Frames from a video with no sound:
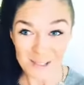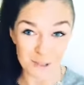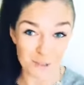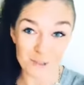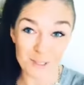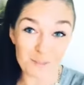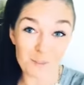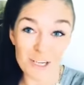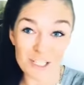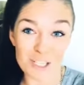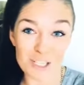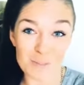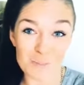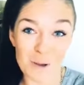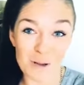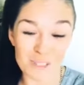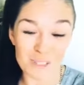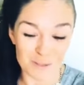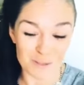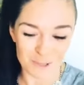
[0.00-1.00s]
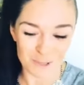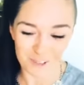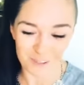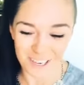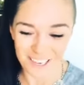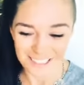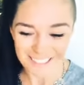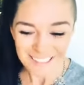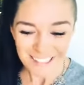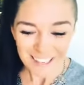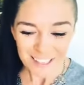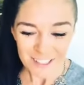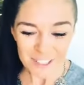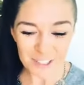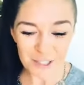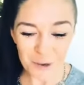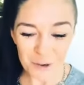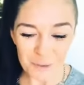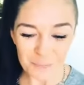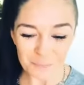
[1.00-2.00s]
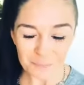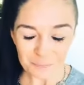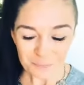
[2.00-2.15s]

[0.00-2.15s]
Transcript: do as much as possible, right? So